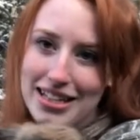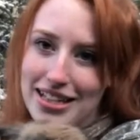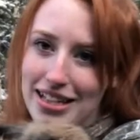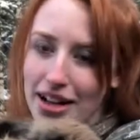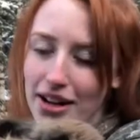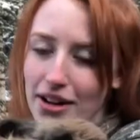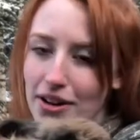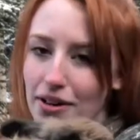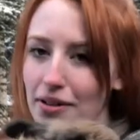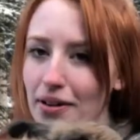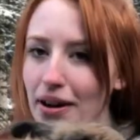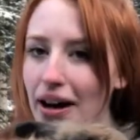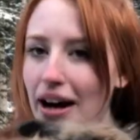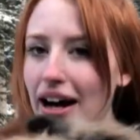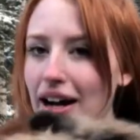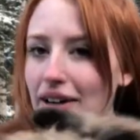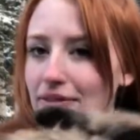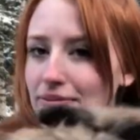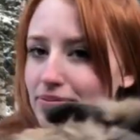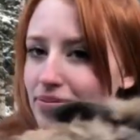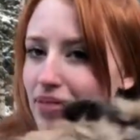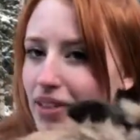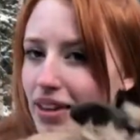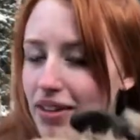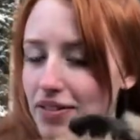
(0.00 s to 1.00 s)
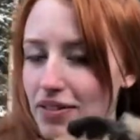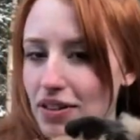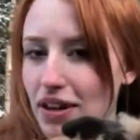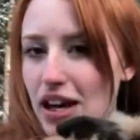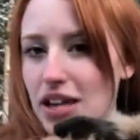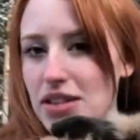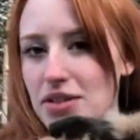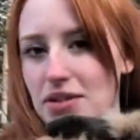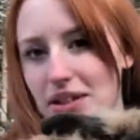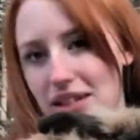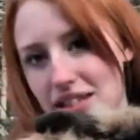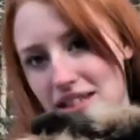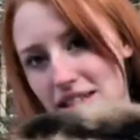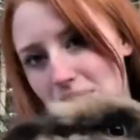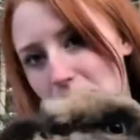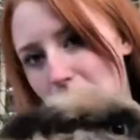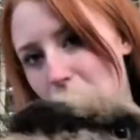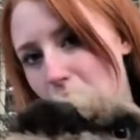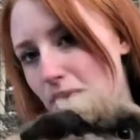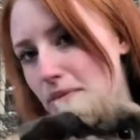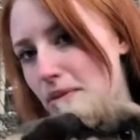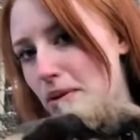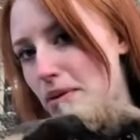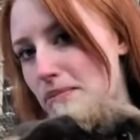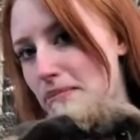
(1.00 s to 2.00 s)
so uh, if you guys want to see
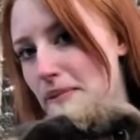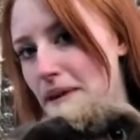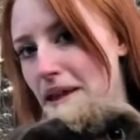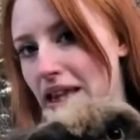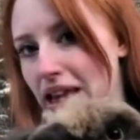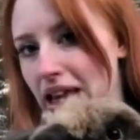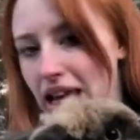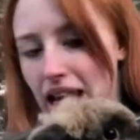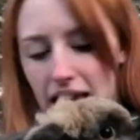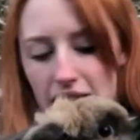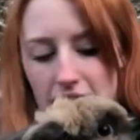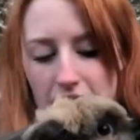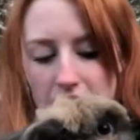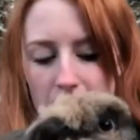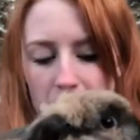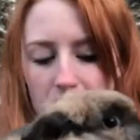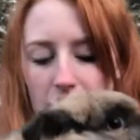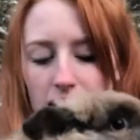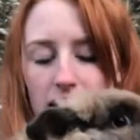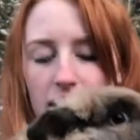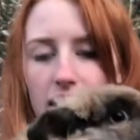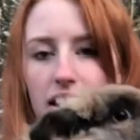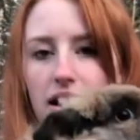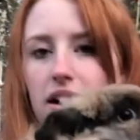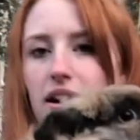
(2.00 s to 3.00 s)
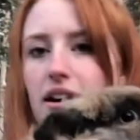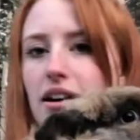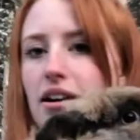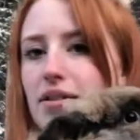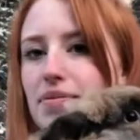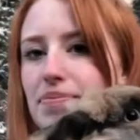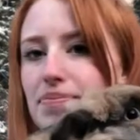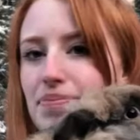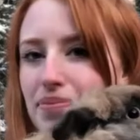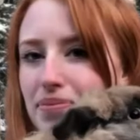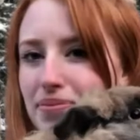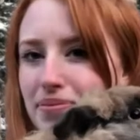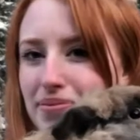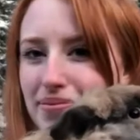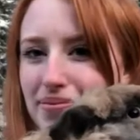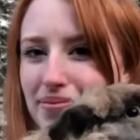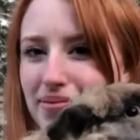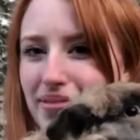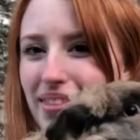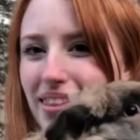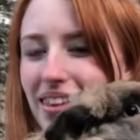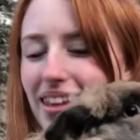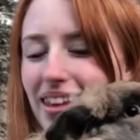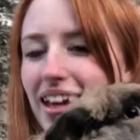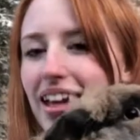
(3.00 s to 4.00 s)
more about Billy um,
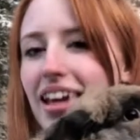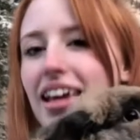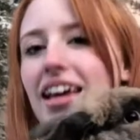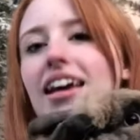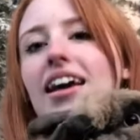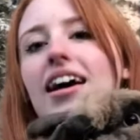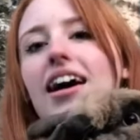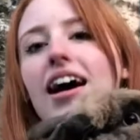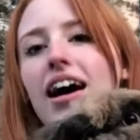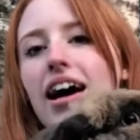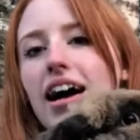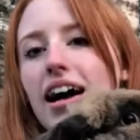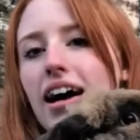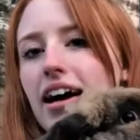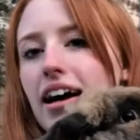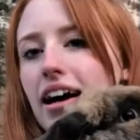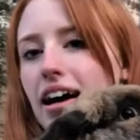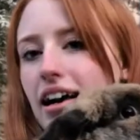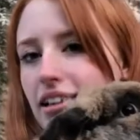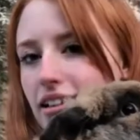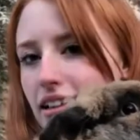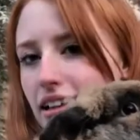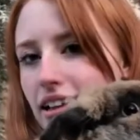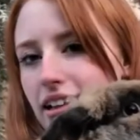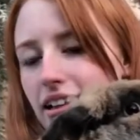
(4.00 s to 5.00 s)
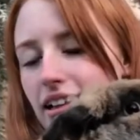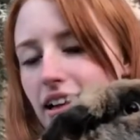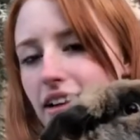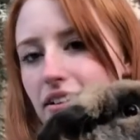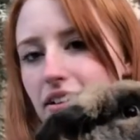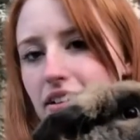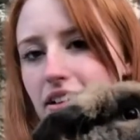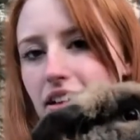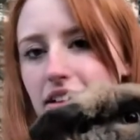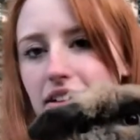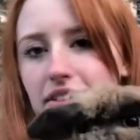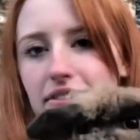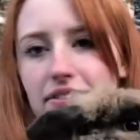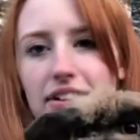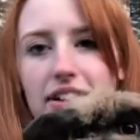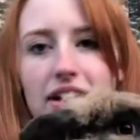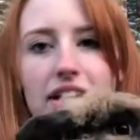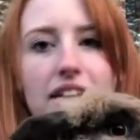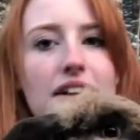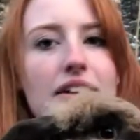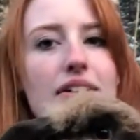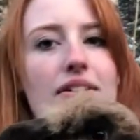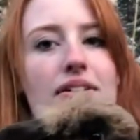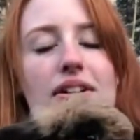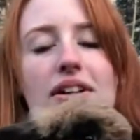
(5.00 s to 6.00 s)
I, will link down another
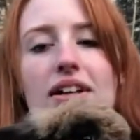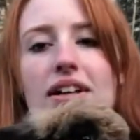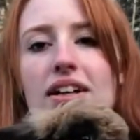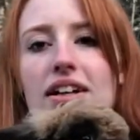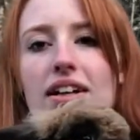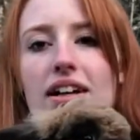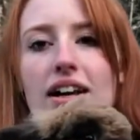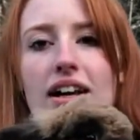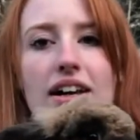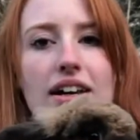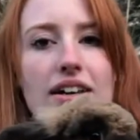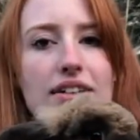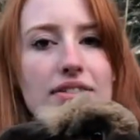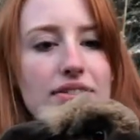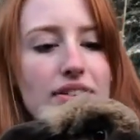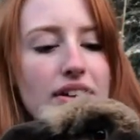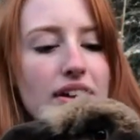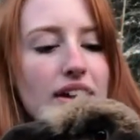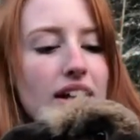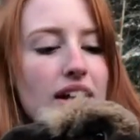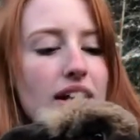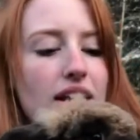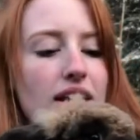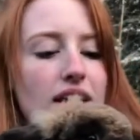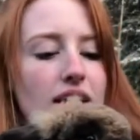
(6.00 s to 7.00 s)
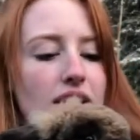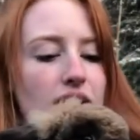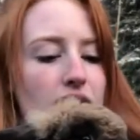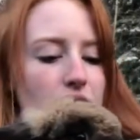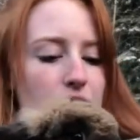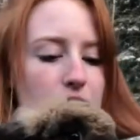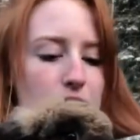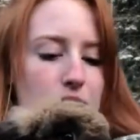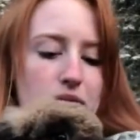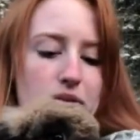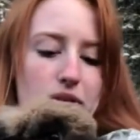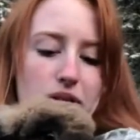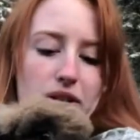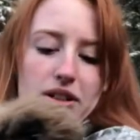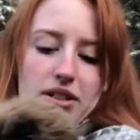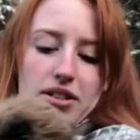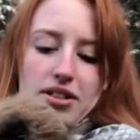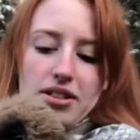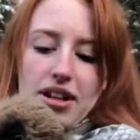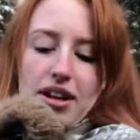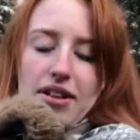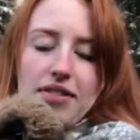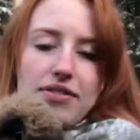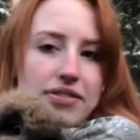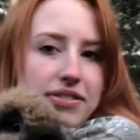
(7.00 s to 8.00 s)
video of more
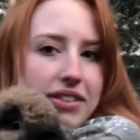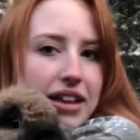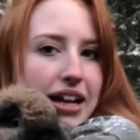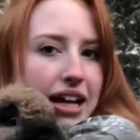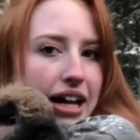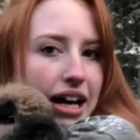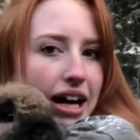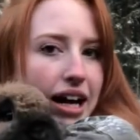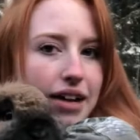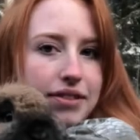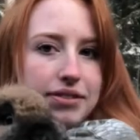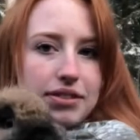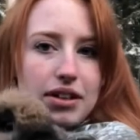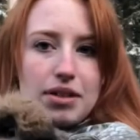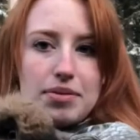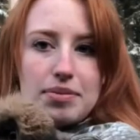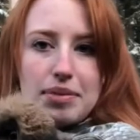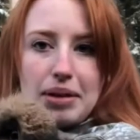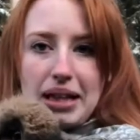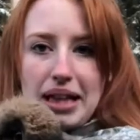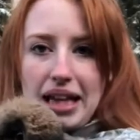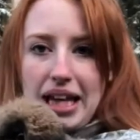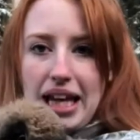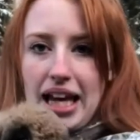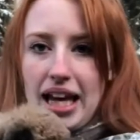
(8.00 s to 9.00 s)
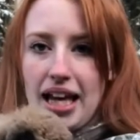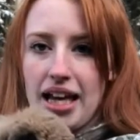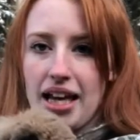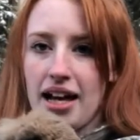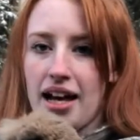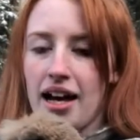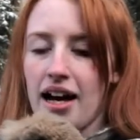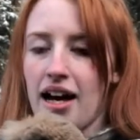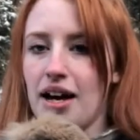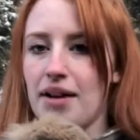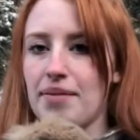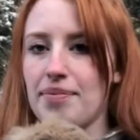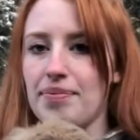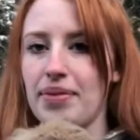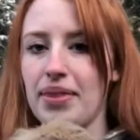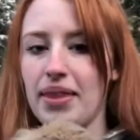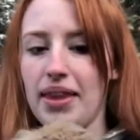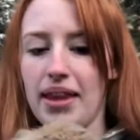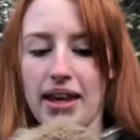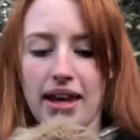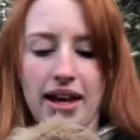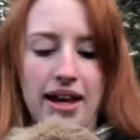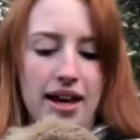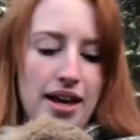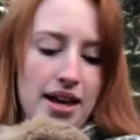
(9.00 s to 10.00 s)
stuff that I have on Billy um,
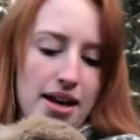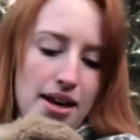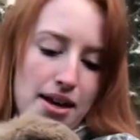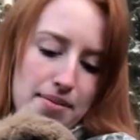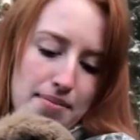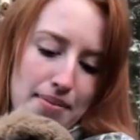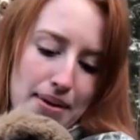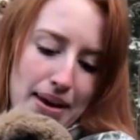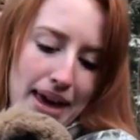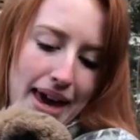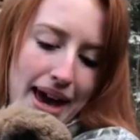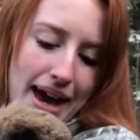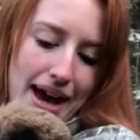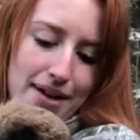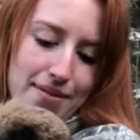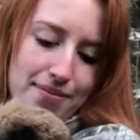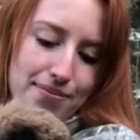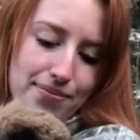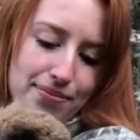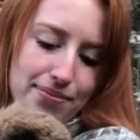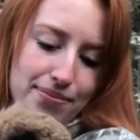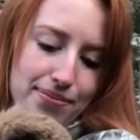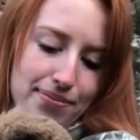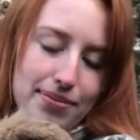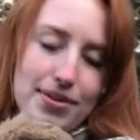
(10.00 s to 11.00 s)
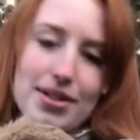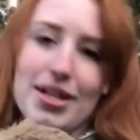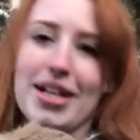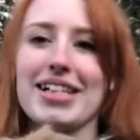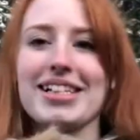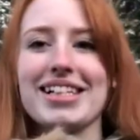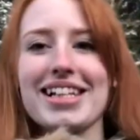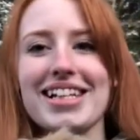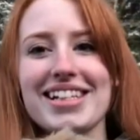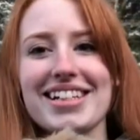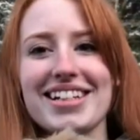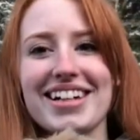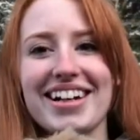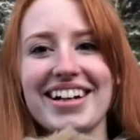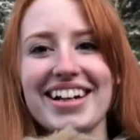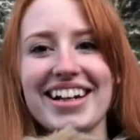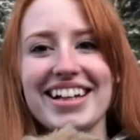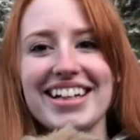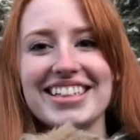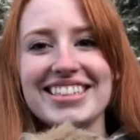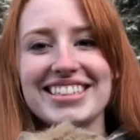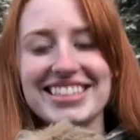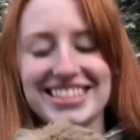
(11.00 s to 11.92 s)
but yeah so let's get started